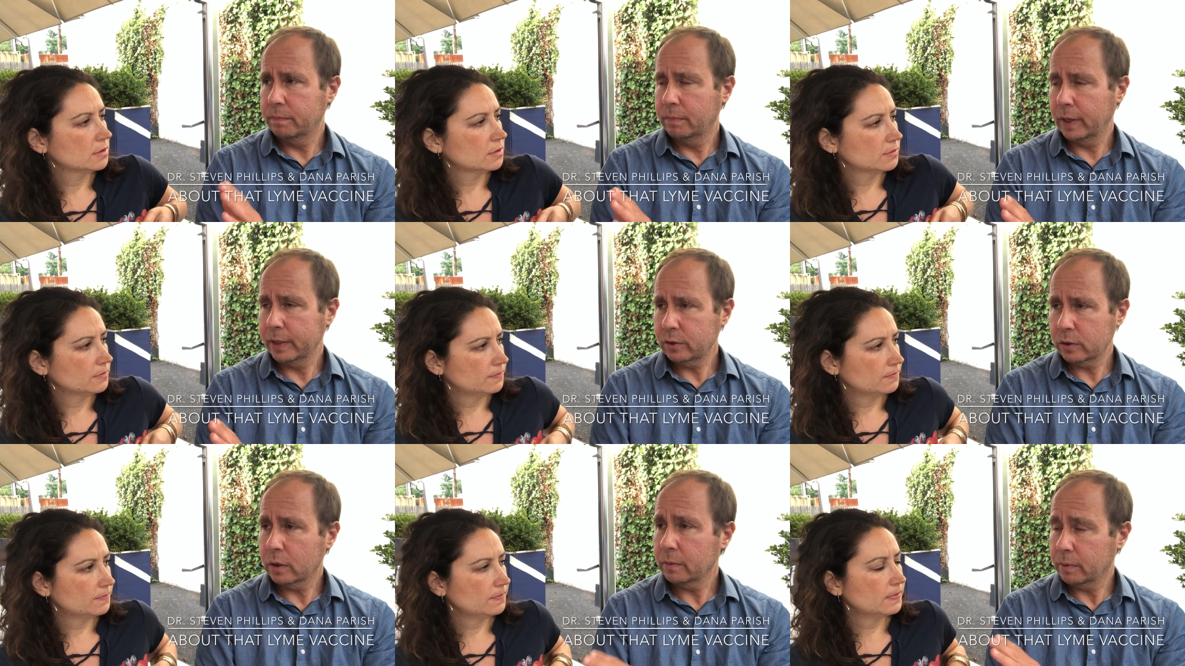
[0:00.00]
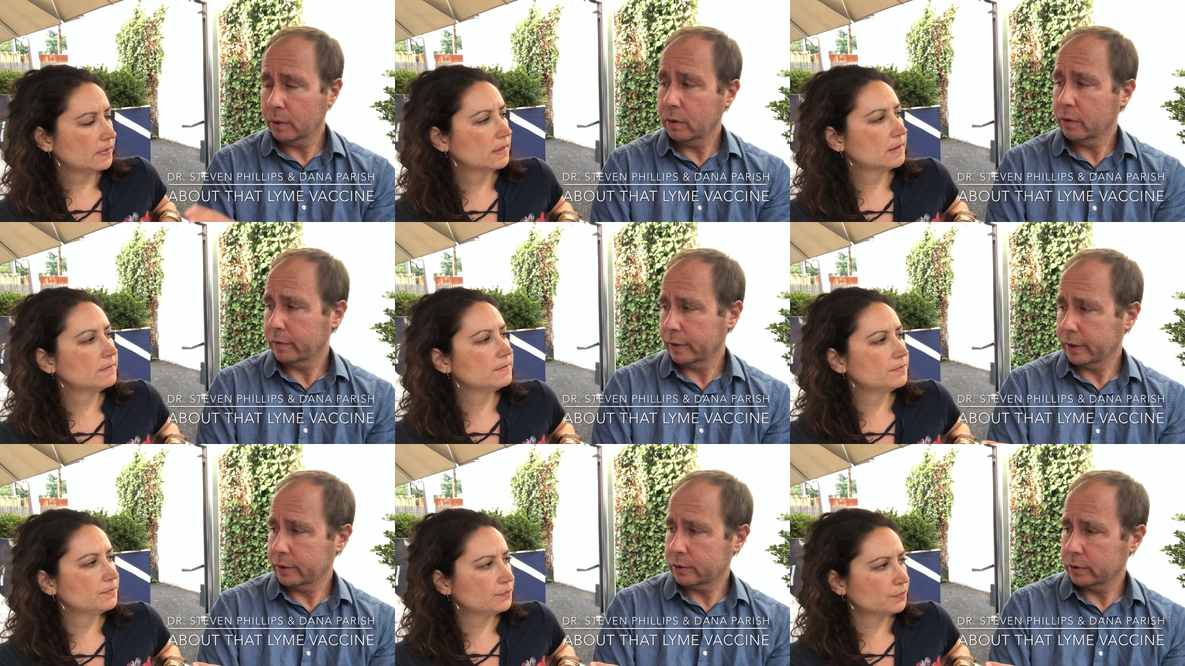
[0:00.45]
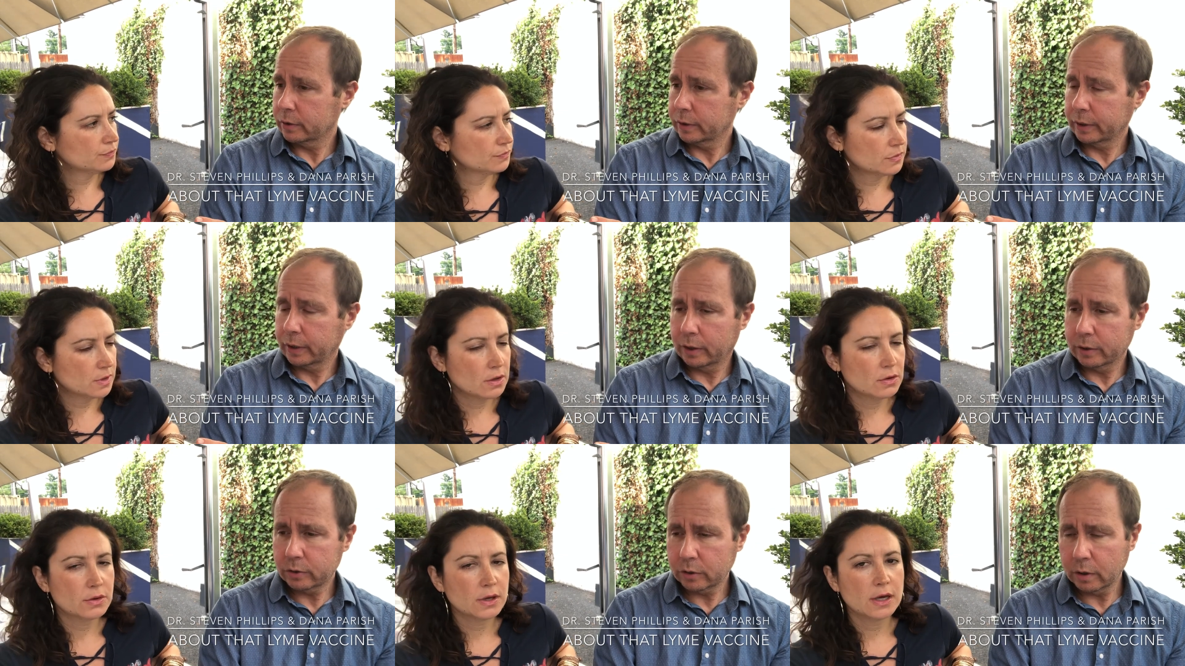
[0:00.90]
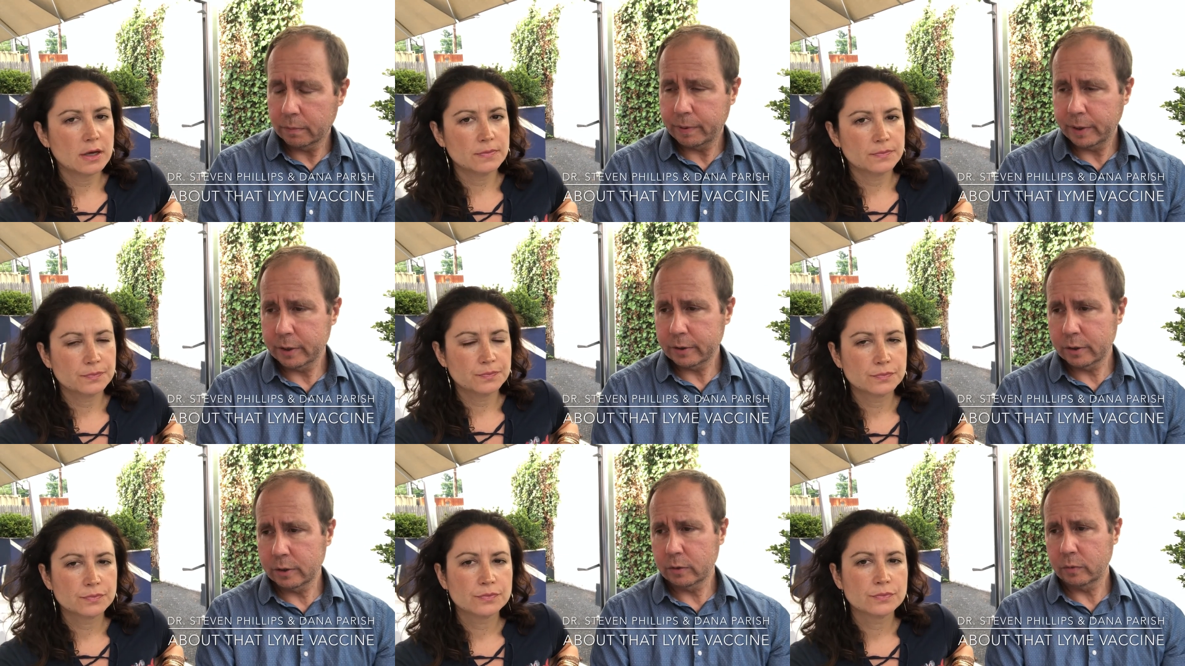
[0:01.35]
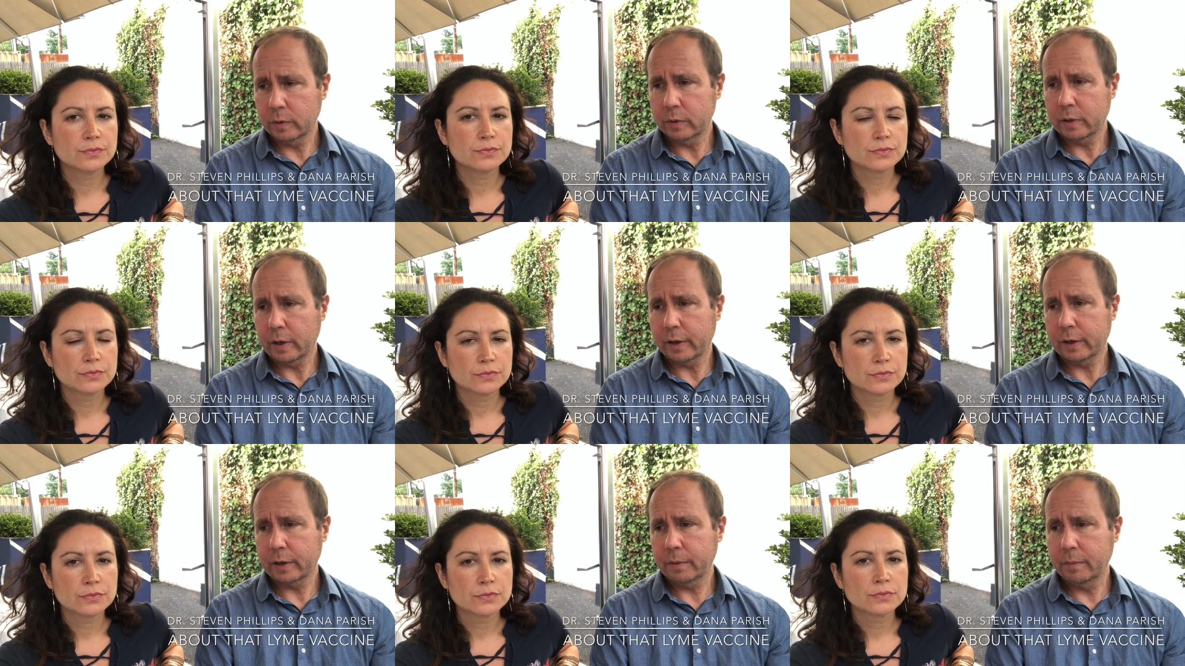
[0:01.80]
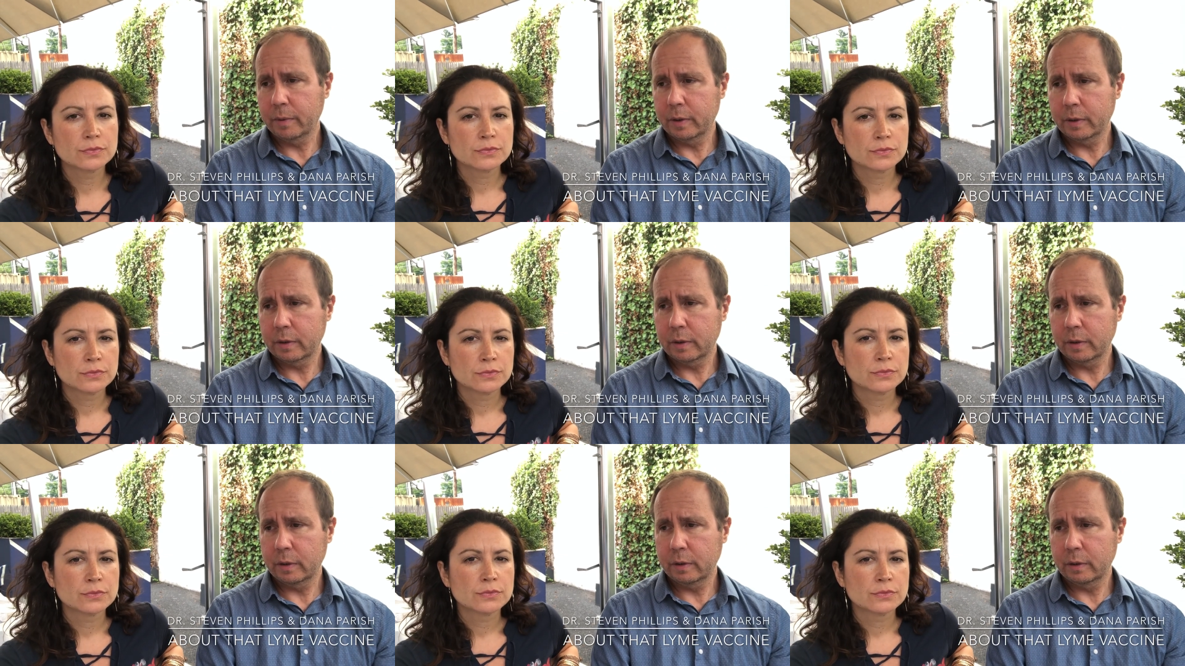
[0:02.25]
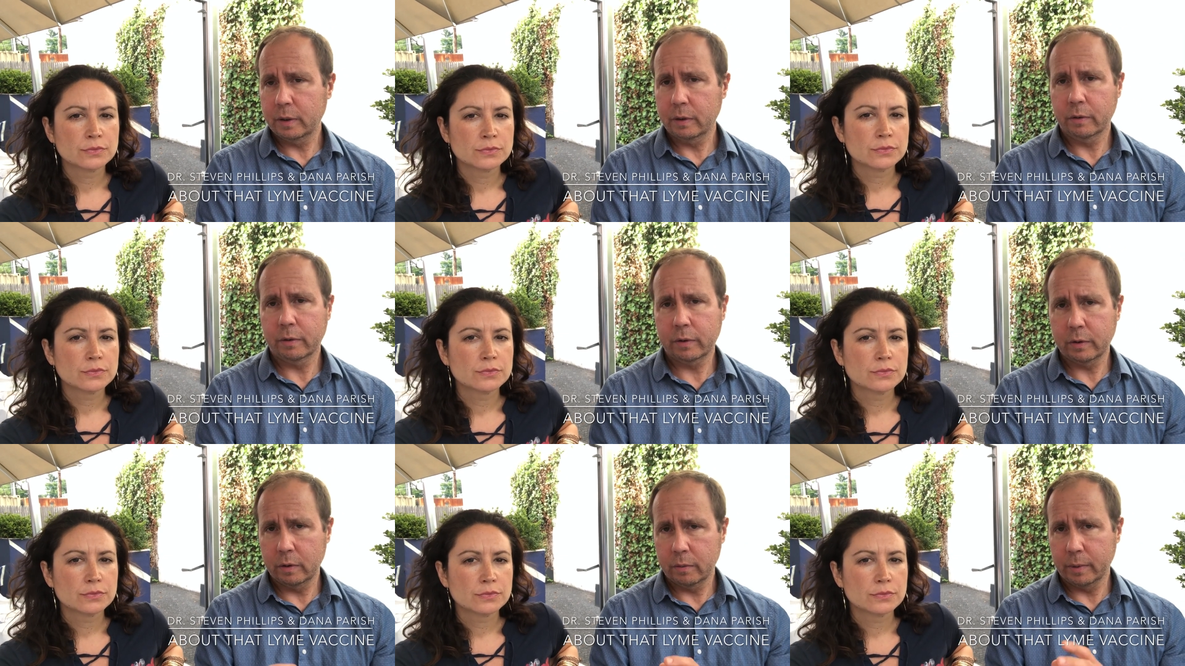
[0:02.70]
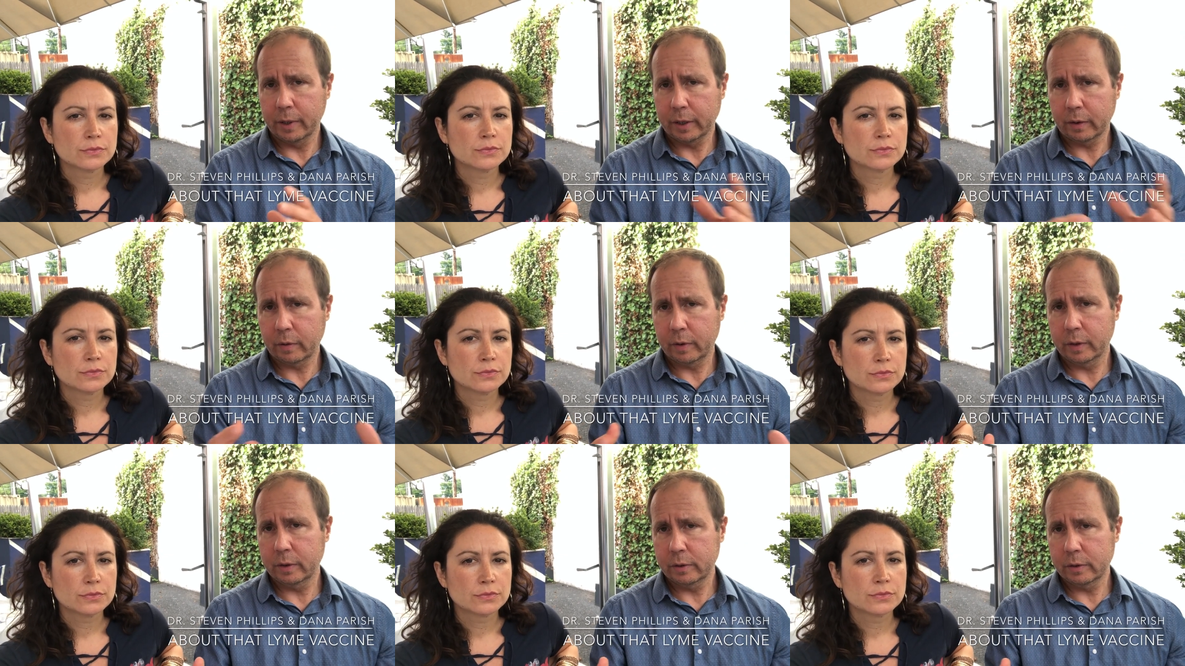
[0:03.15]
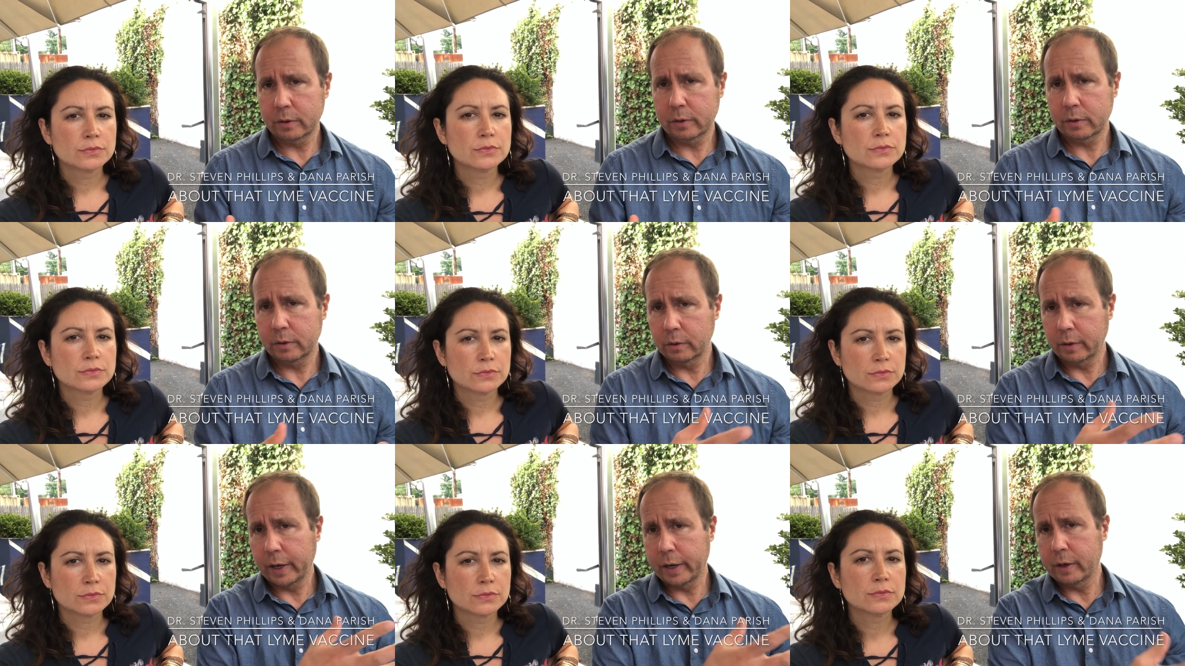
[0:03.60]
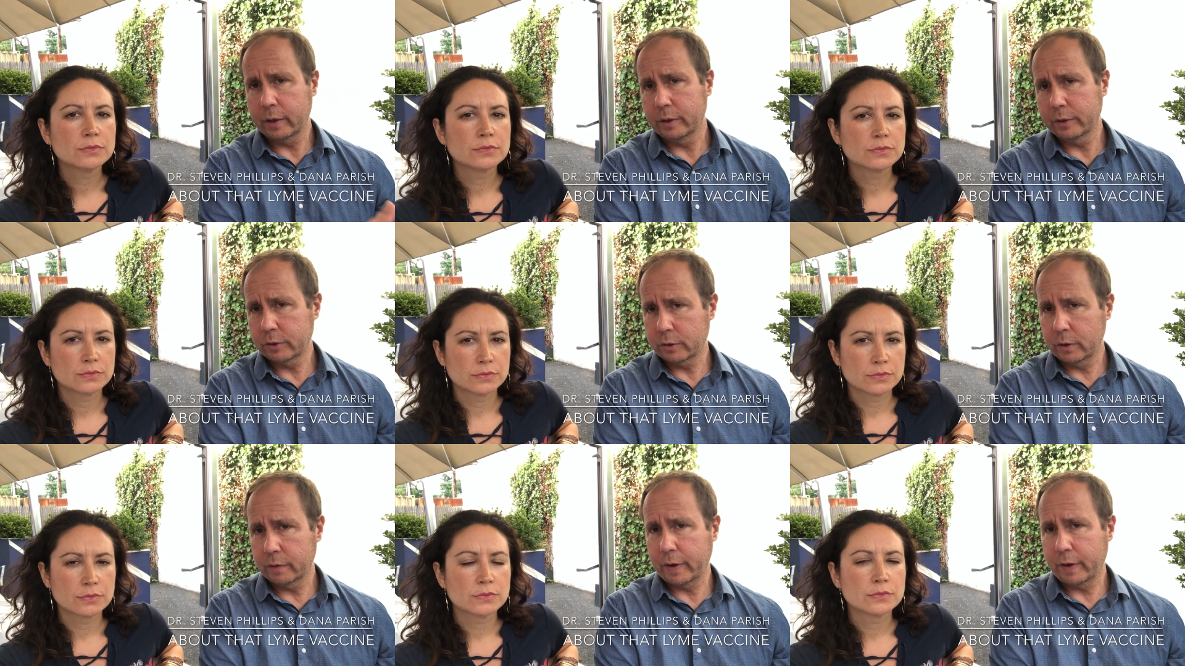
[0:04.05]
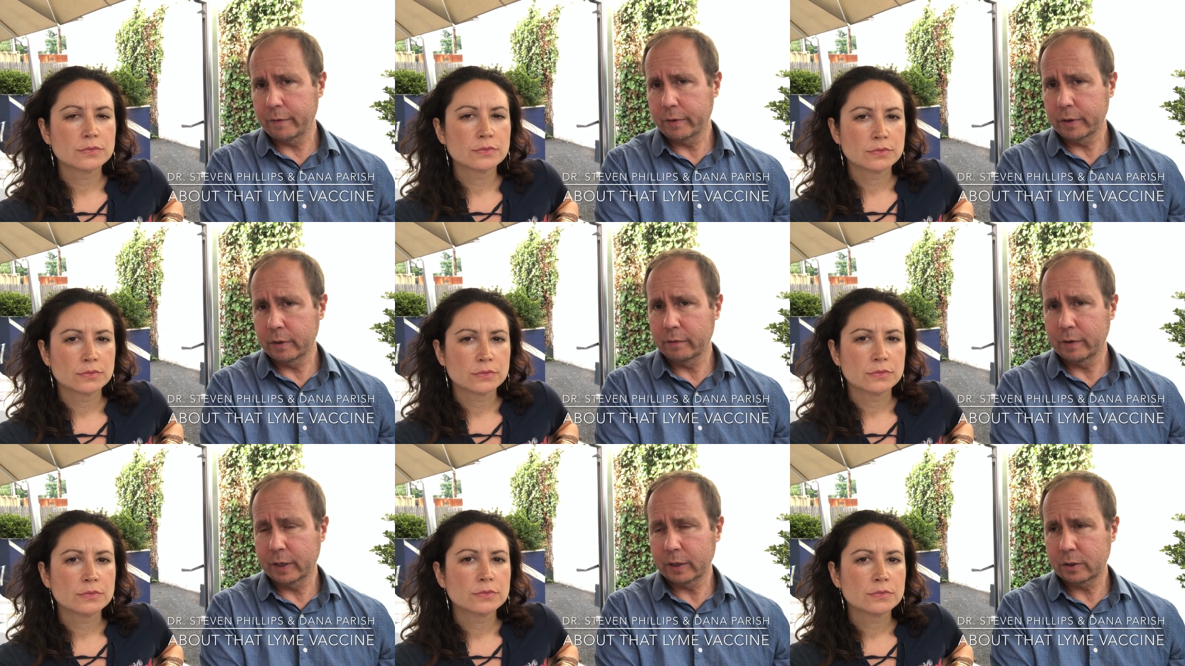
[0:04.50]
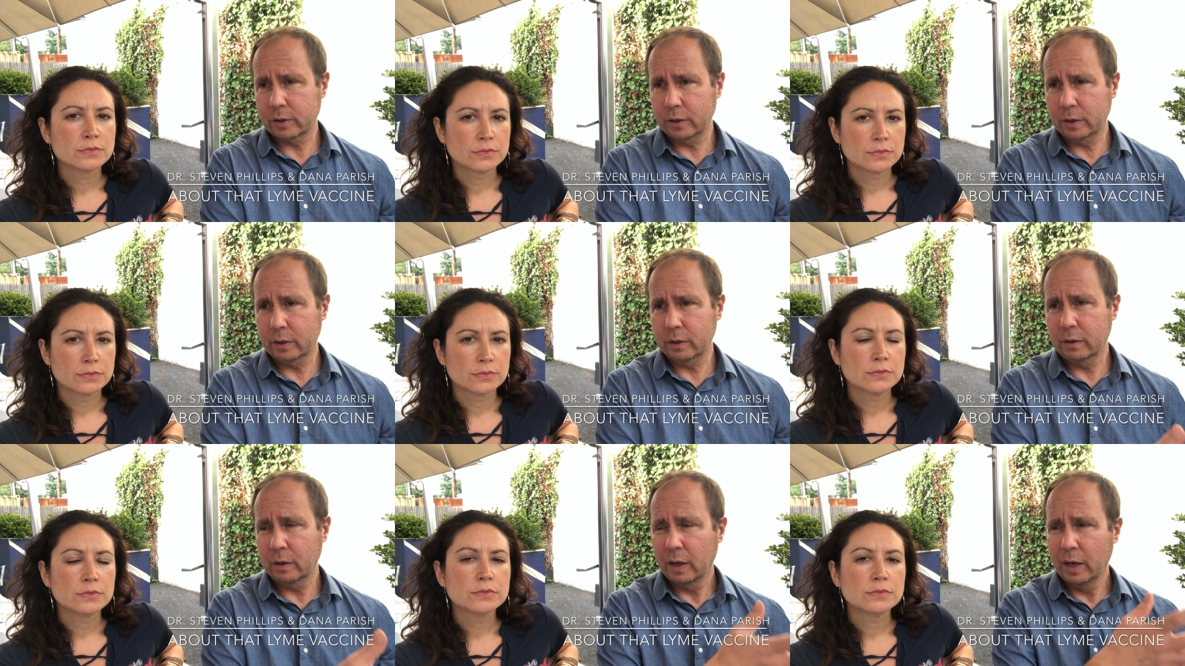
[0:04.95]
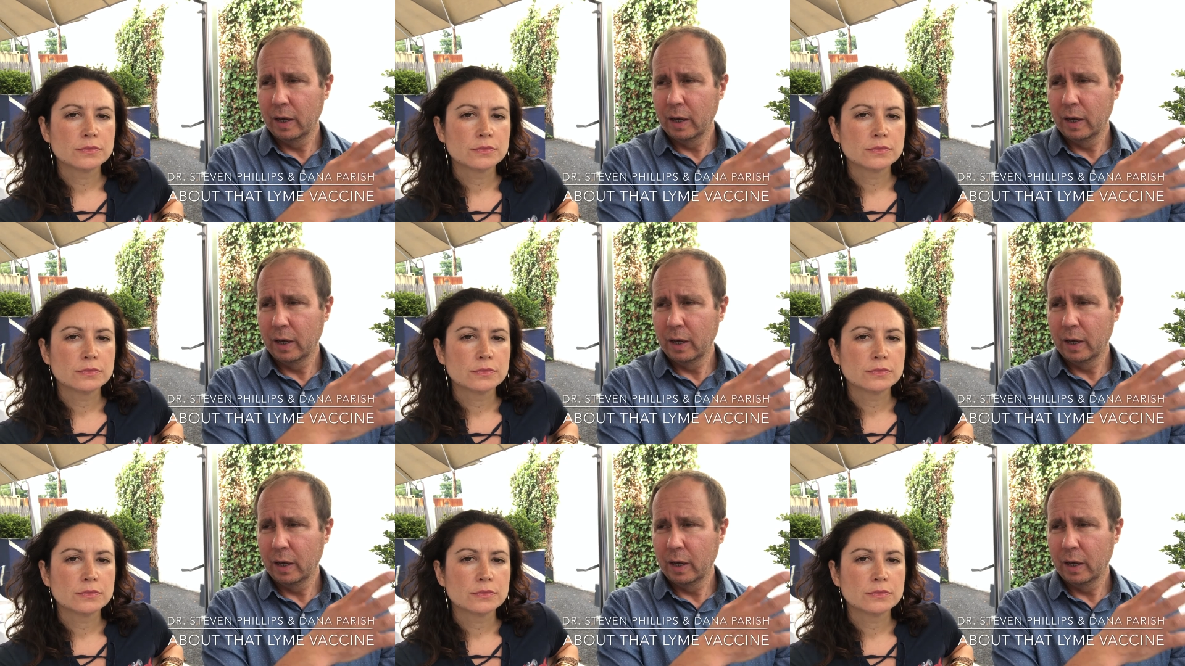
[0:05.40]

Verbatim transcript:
Speaker 1: I saw both, actually. Okay. I saw patients with documented erythema migrans who had a history of having the vaccine